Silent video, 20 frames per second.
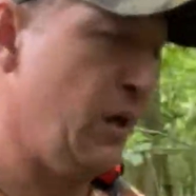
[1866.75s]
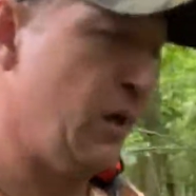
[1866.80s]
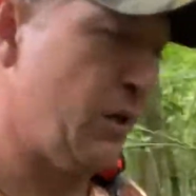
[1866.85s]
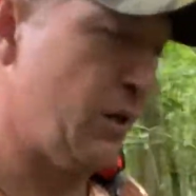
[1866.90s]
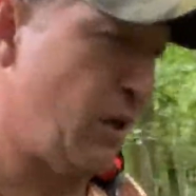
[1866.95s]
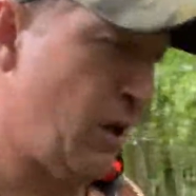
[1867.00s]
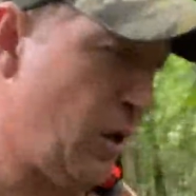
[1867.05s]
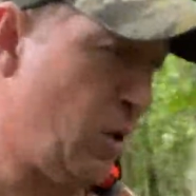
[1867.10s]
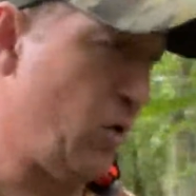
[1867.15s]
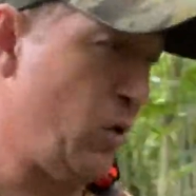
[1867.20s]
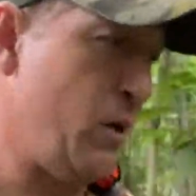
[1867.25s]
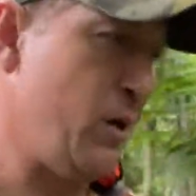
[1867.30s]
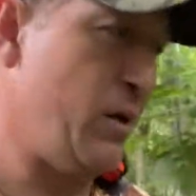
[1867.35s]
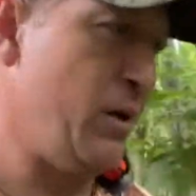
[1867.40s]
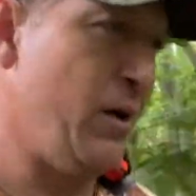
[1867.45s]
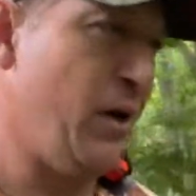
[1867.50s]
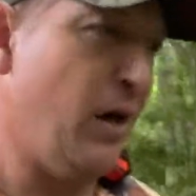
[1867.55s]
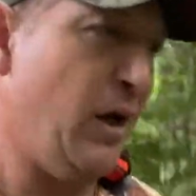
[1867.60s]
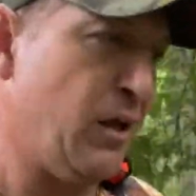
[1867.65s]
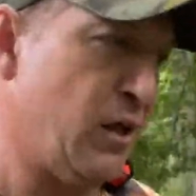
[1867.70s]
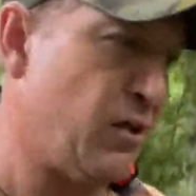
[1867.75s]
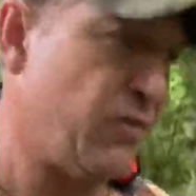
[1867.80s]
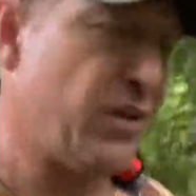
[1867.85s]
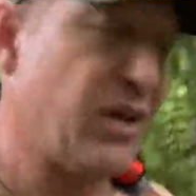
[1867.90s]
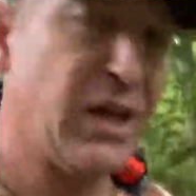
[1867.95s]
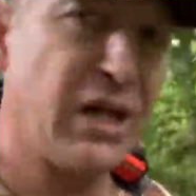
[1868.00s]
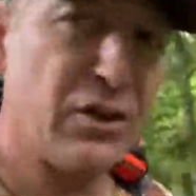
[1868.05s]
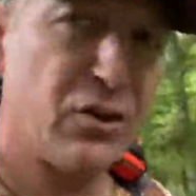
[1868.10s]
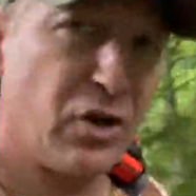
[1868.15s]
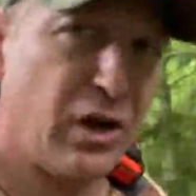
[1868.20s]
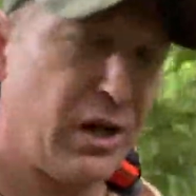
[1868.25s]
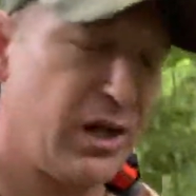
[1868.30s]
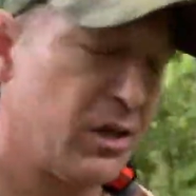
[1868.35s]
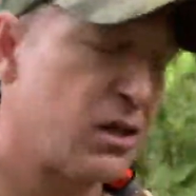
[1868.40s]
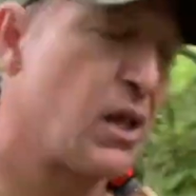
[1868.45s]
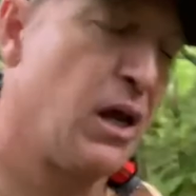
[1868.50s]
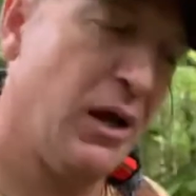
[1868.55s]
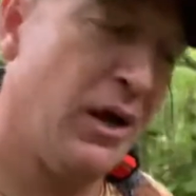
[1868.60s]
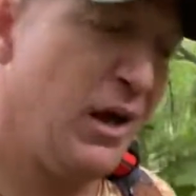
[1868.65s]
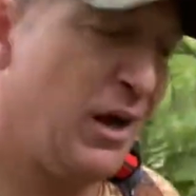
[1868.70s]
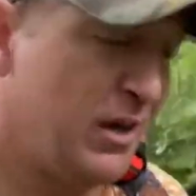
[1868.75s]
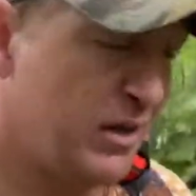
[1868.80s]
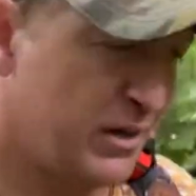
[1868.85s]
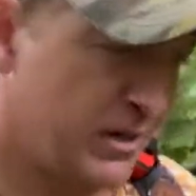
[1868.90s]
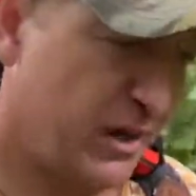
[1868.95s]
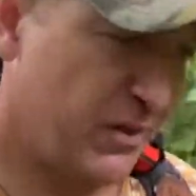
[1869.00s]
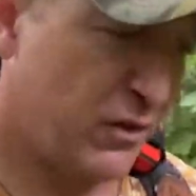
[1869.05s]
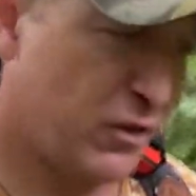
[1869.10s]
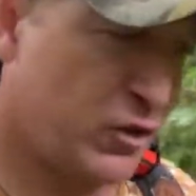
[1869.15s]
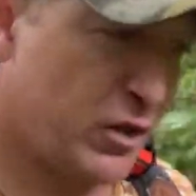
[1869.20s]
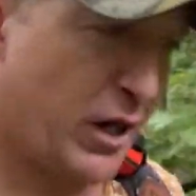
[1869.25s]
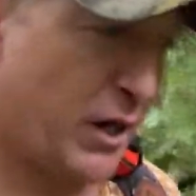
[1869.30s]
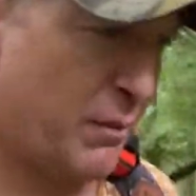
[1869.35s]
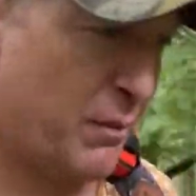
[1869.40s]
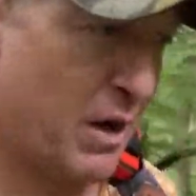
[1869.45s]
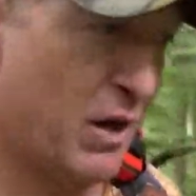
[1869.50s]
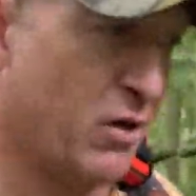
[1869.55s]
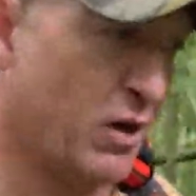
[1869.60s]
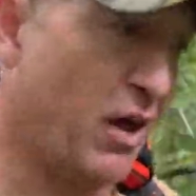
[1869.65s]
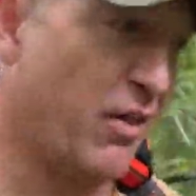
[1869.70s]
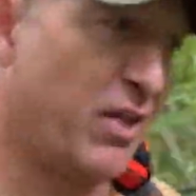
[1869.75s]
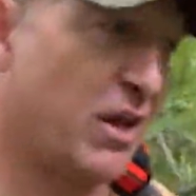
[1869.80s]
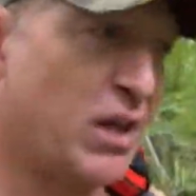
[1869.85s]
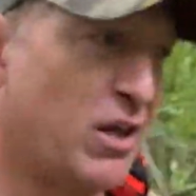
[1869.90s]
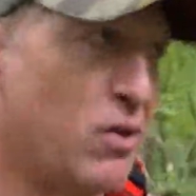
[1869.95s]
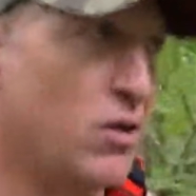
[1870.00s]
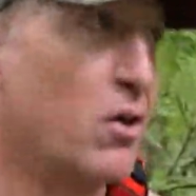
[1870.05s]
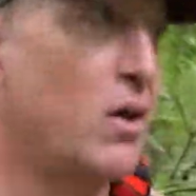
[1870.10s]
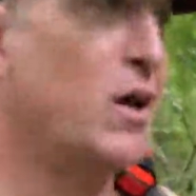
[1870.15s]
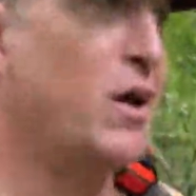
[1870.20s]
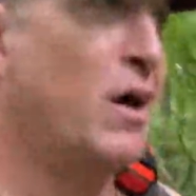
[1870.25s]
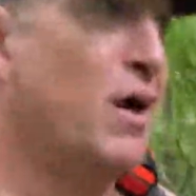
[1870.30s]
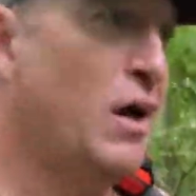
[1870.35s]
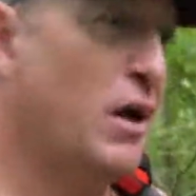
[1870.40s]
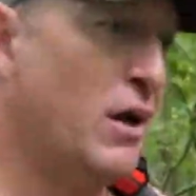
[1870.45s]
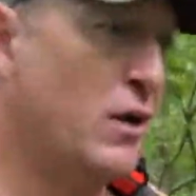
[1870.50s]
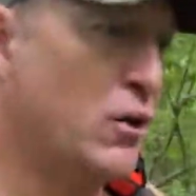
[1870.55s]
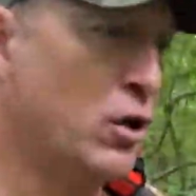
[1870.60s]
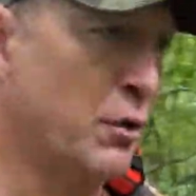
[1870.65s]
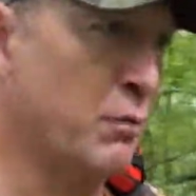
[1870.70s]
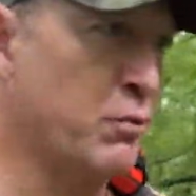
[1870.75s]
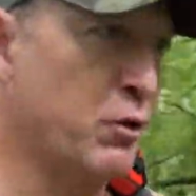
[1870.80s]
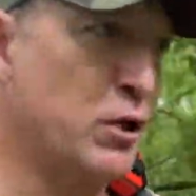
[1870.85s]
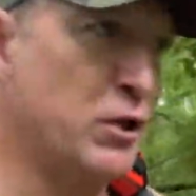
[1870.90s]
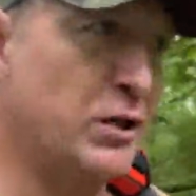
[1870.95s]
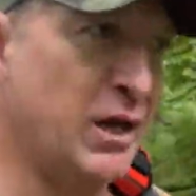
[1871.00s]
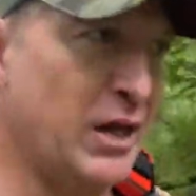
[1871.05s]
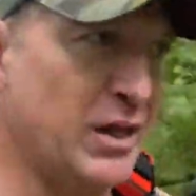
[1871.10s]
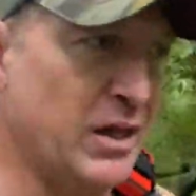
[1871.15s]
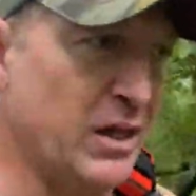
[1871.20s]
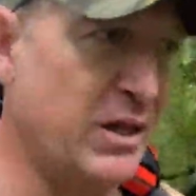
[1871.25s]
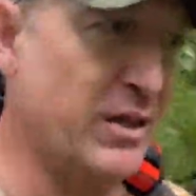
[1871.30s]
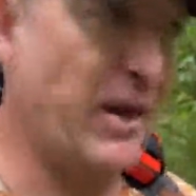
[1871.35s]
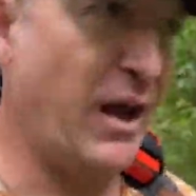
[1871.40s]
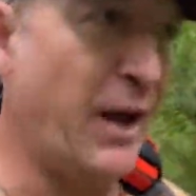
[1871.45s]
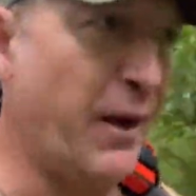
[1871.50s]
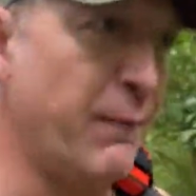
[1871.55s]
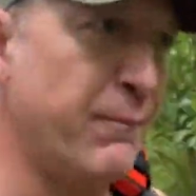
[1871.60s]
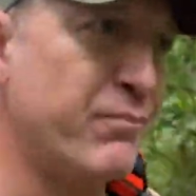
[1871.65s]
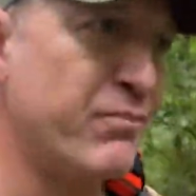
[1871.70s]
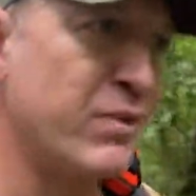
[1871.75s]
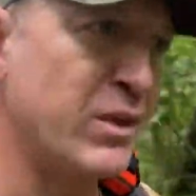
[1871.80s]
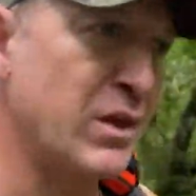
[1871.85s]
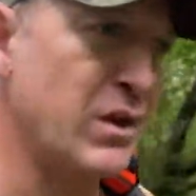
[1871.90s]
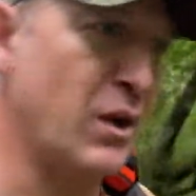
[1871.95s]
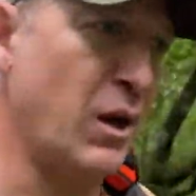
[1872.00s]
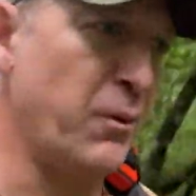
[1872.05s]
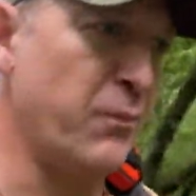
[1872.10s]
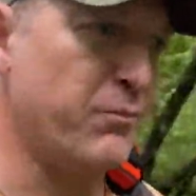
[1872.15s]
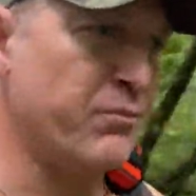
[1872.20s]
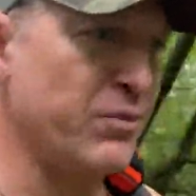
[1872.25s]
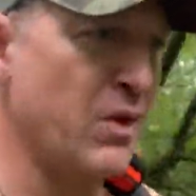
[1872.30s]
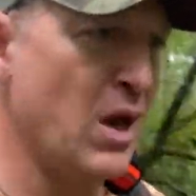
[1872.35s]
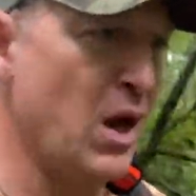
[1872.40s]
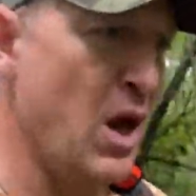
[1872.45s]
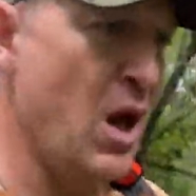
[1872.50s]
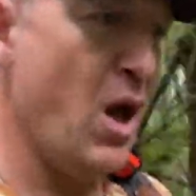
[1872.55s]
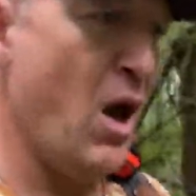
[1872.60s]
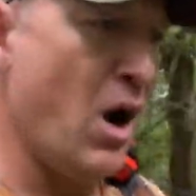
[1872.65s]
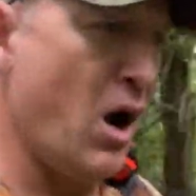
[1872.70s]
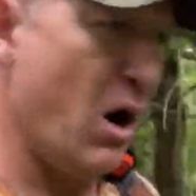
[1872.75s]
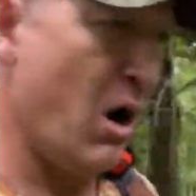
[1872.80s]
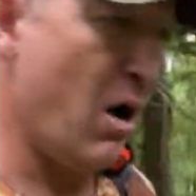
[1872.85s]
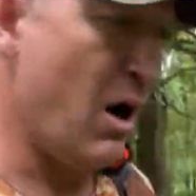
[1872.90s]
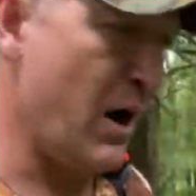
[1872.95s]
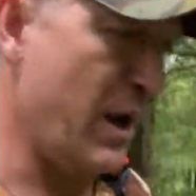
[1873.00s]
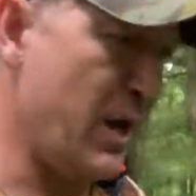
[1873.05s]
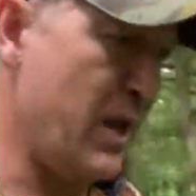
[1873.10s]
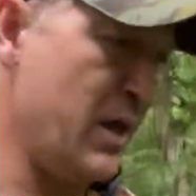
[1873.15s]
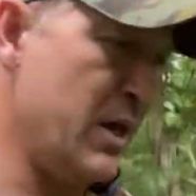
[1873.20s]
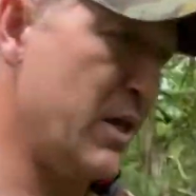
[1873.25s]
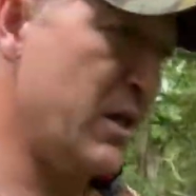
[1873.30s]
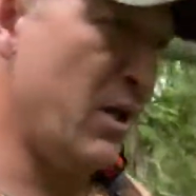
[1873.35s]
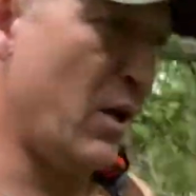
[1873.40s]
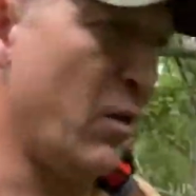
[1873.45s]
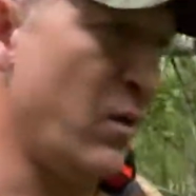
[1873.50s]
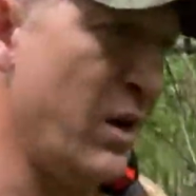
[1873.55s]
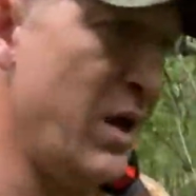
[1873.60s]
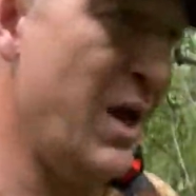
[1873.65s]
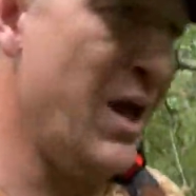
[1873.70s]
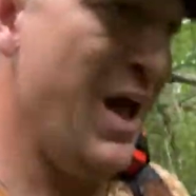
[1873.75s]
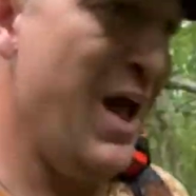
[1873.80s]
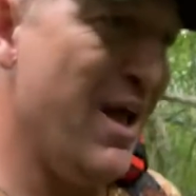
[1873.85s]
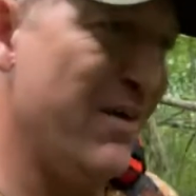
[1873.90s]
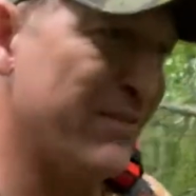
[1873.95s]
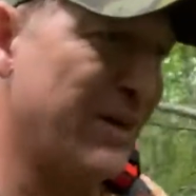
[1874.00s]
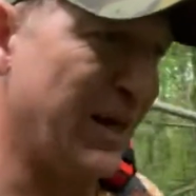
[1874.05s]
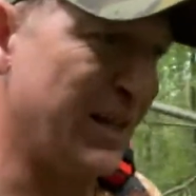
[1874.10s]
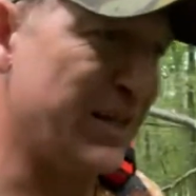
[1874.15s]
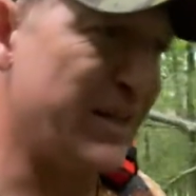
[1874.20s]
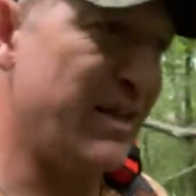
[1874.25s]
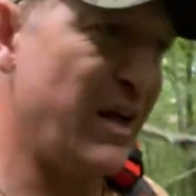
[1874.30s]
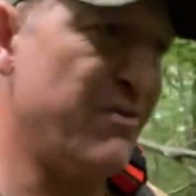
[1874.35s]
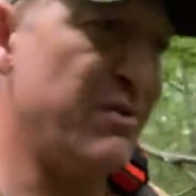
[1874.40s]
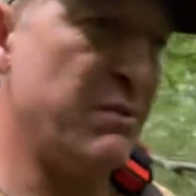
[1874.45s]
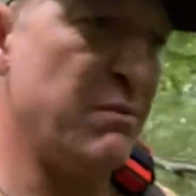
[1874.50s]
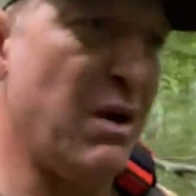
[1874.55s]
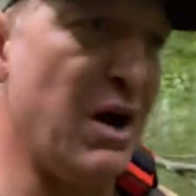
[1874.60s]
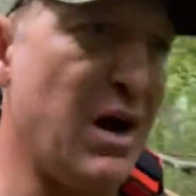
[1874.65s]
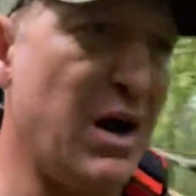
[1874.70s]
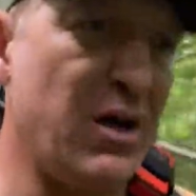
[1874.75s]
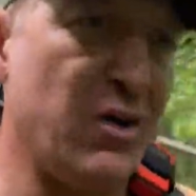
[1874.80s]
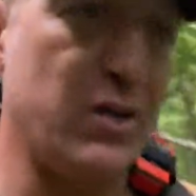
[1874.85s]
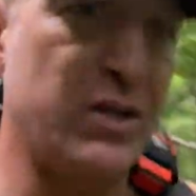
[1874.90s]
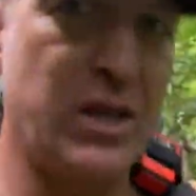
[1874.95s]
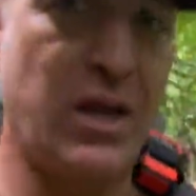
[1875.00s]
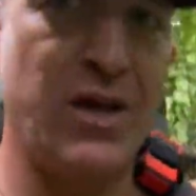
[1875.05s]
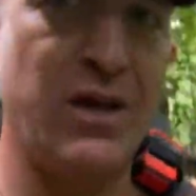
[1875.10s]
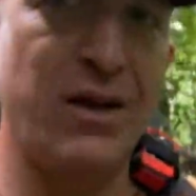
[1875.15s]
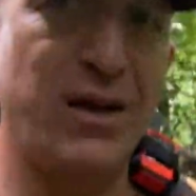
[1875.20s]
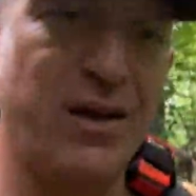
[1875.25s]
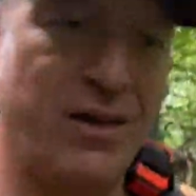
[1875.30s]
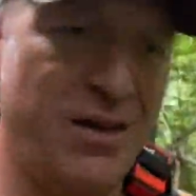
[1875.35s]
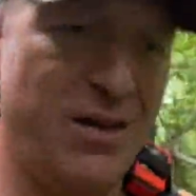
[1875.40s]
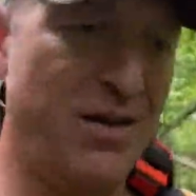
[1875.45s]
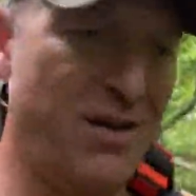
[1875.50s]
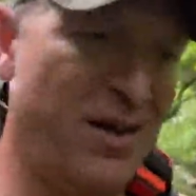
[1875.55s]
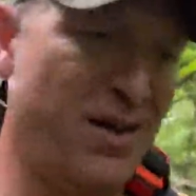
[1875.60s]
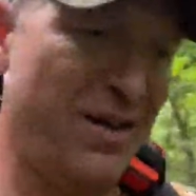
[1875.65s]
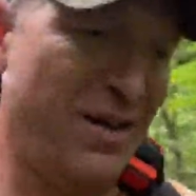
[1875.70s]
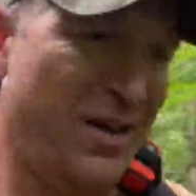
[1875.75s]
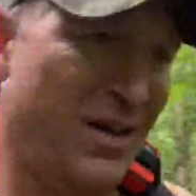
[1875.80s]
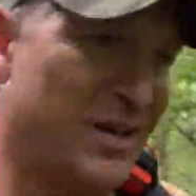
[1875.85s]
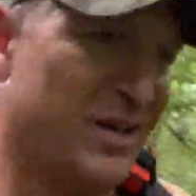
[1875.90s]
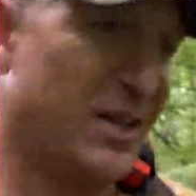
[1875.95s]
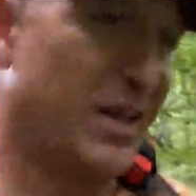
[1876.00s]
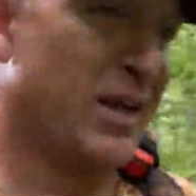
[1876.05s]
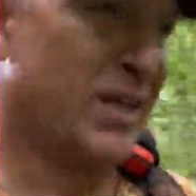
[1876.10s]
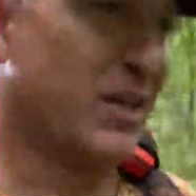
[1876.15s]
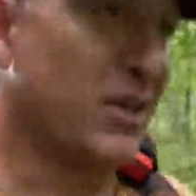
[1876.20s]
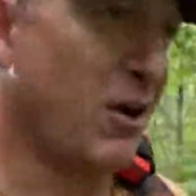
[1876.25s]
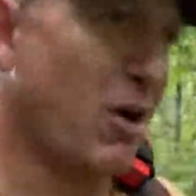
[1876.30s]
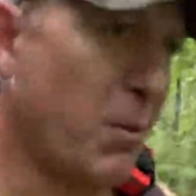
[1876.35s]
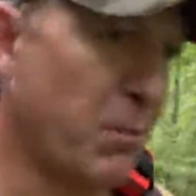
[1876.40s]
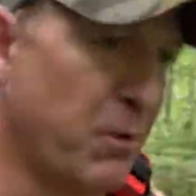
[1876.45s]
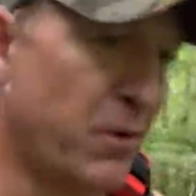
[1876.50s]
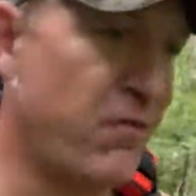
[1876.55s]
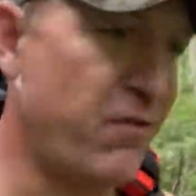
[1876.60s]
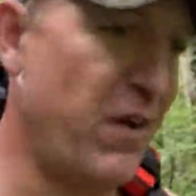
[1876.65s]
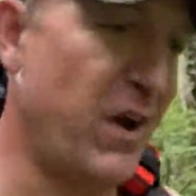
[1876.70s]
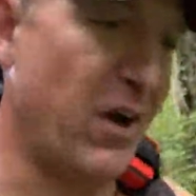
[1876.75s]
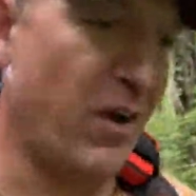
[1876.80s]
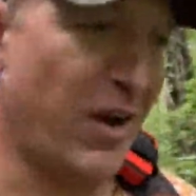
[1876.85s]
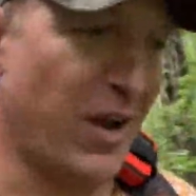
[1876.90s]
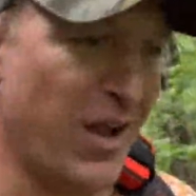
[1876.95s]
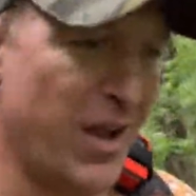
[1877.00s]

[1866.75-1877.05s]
So if you get a chance, definitely check them out. I think you'll you'll appreciate the stay. So, all right. So, we've got seven miles to get to Harpers Ferry,